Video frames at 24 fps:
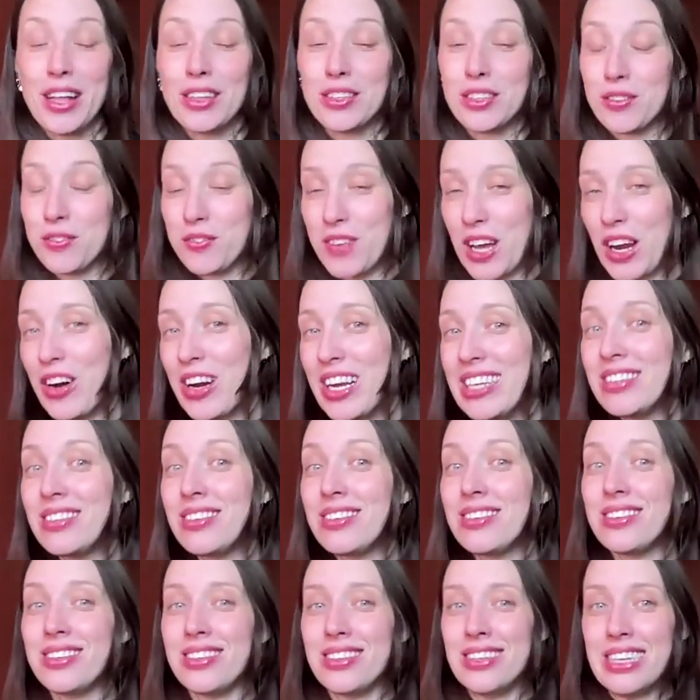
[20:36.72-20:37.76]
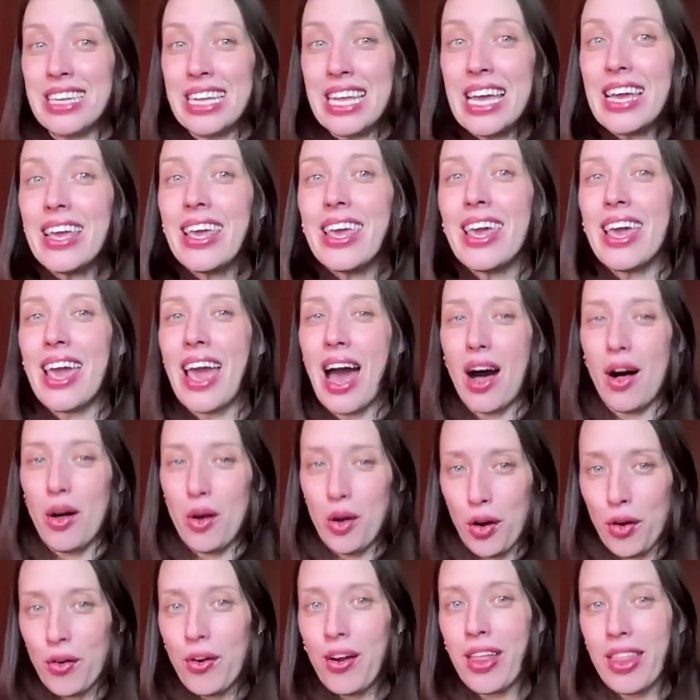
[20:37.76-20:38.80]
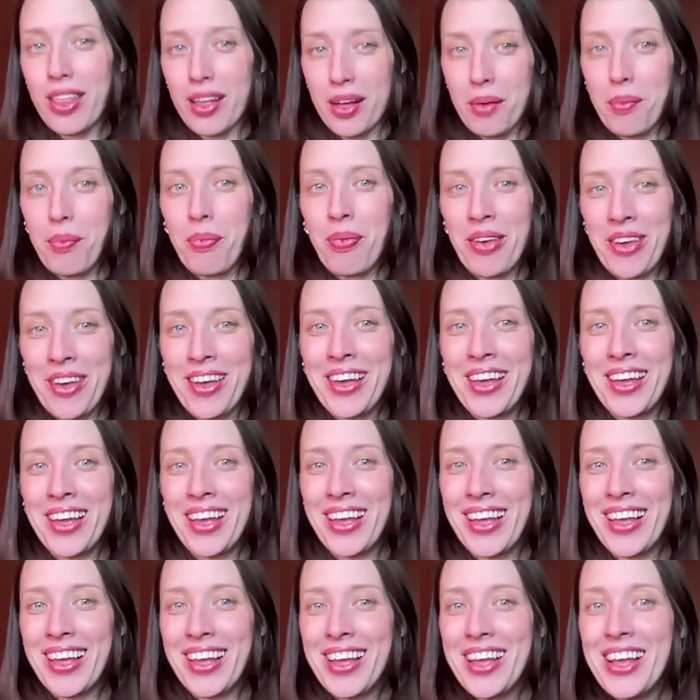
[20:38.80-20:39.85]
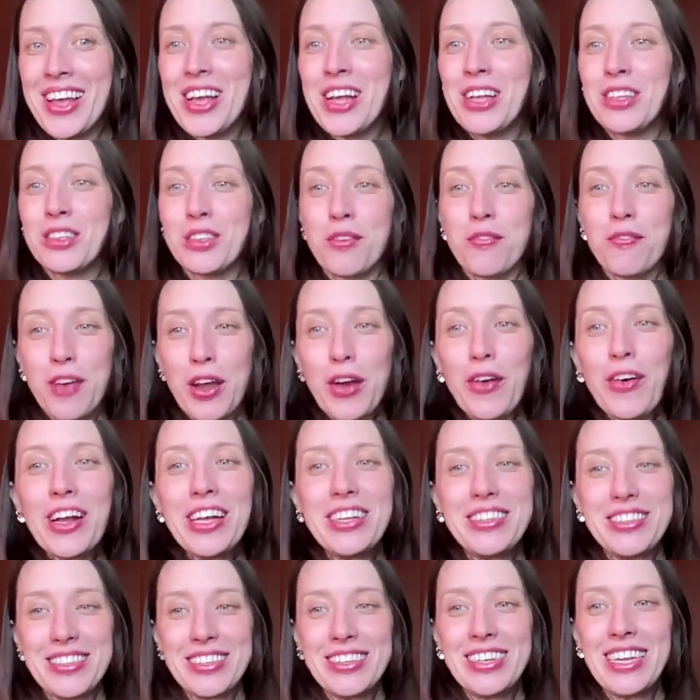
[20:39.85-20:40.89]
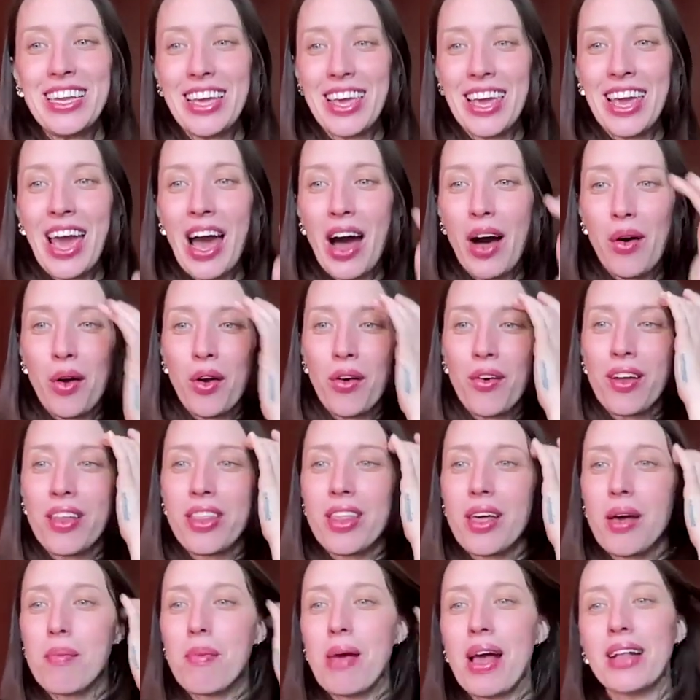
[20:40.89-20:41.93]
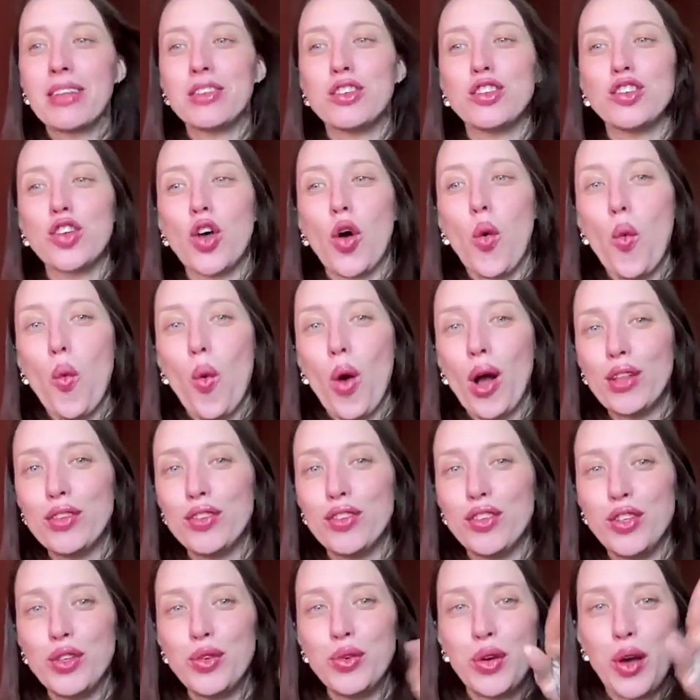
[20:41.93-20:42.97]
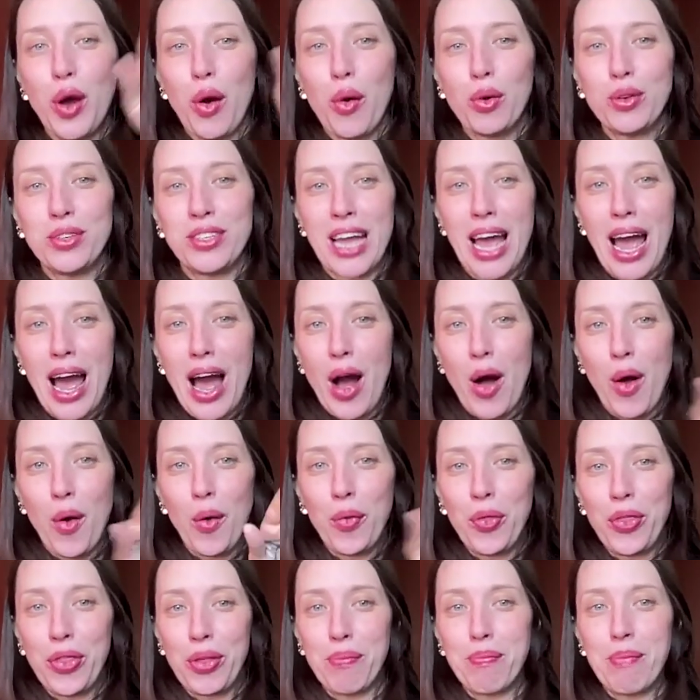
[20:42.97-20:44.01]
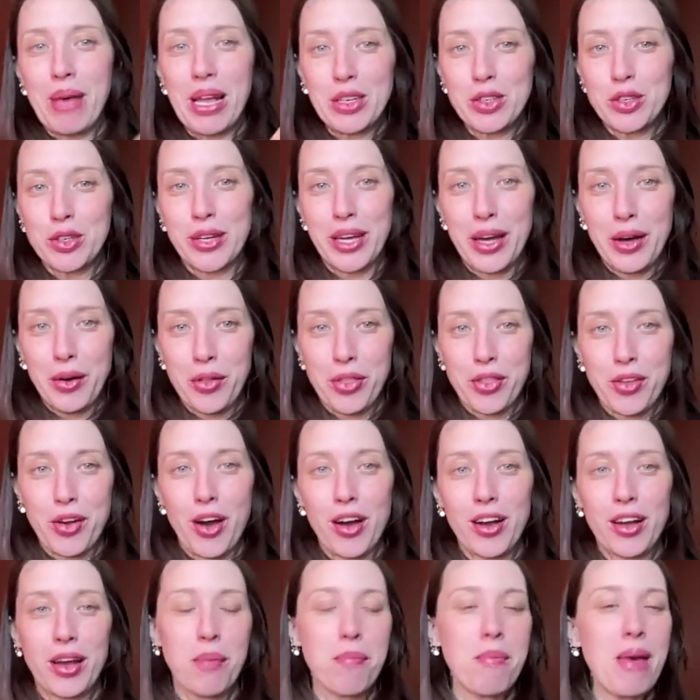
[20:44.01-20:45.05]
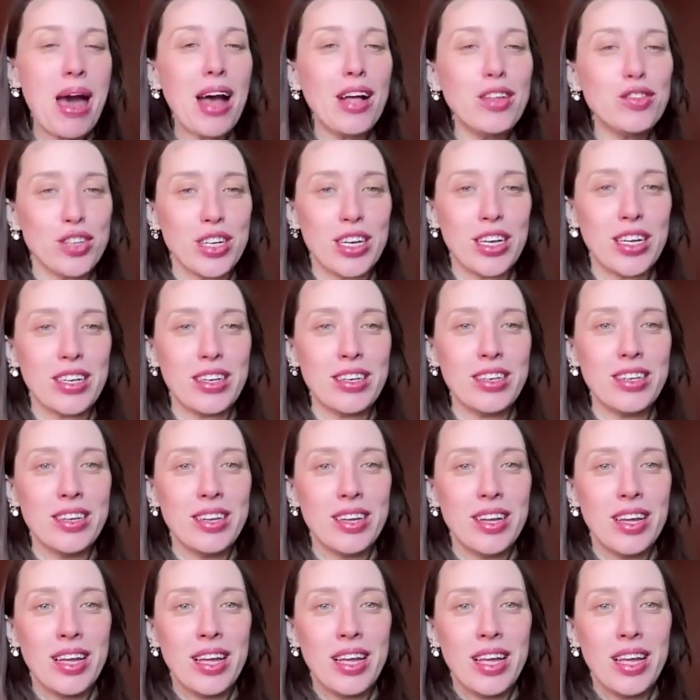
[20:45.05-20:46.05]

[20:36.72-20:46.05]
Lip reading: It's a very sneaky algorithm. It's a very sneaky algorithm. And so once you go down the mental health talk, imagine,